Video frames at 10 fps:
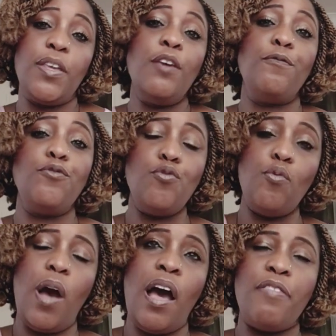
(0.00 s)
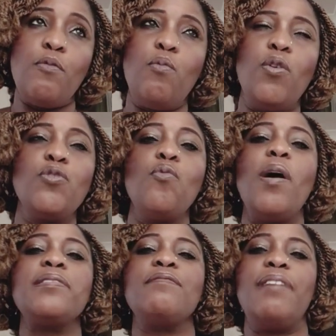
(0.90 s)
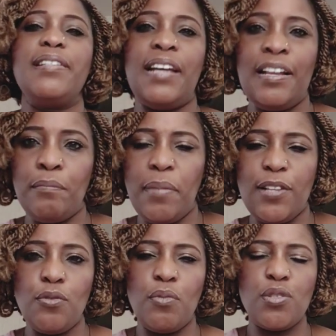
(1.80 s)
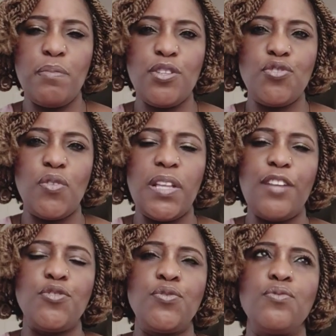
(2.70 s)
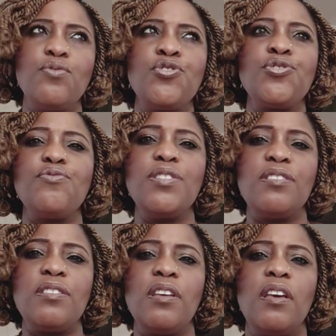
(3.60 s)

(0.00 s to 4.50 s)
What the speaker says: if you are the one who has a right-hand man, you must make sure that you treat